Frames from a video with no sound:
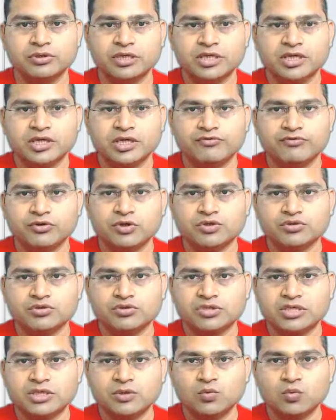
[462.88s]
If you want to
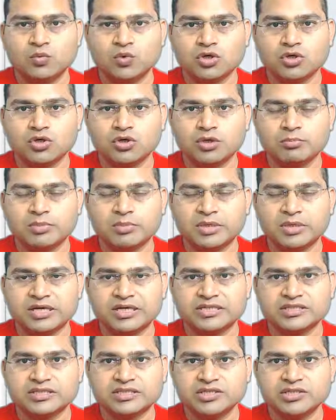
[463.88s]
see what all
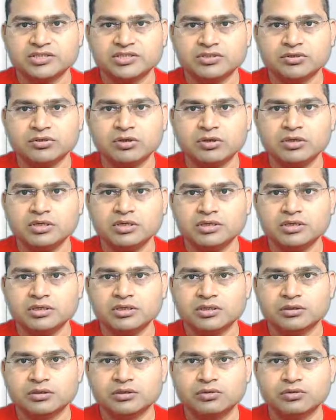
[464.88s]
plugins are installed,
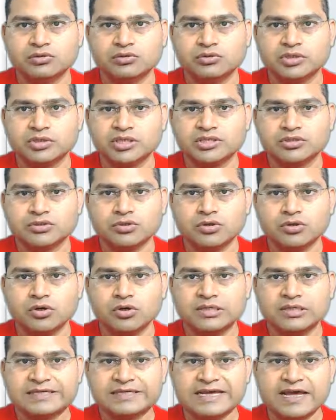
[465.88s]
go to the
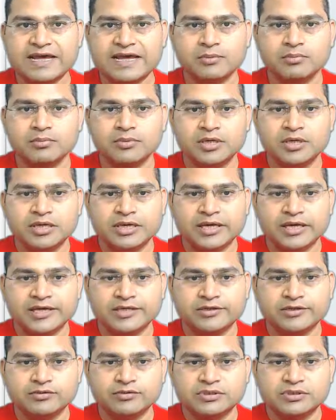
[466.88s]
Install tab,
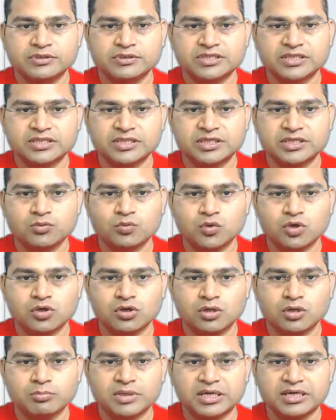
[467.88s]
and you will see what all
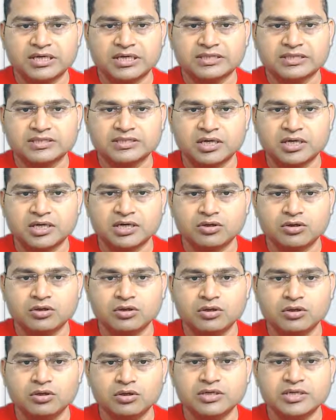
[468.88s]
plugins are
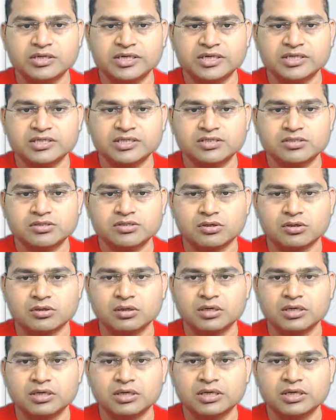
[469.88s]
already installed
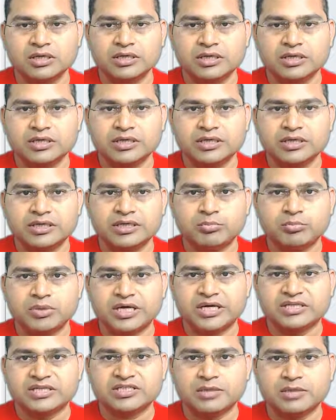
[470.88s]
in
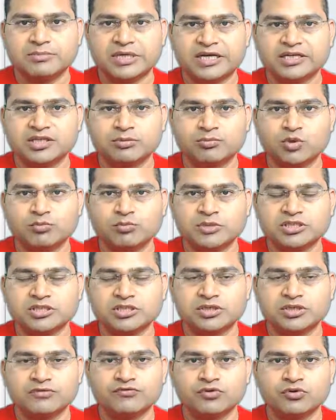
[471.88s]
PyCharm at the moment.
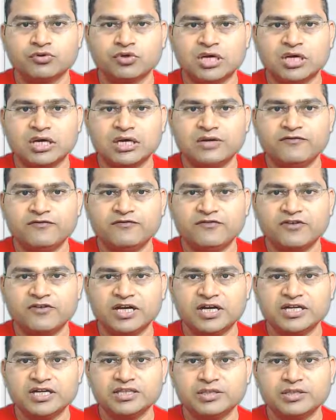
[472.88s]
If you can't
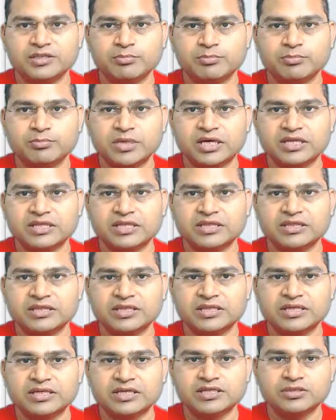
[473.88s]
find the plugin that you
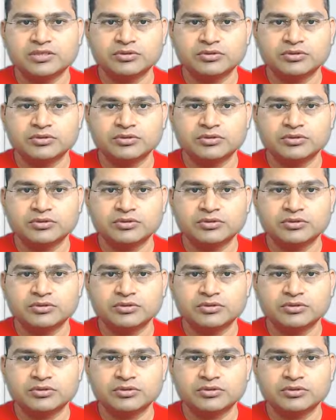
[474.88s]
that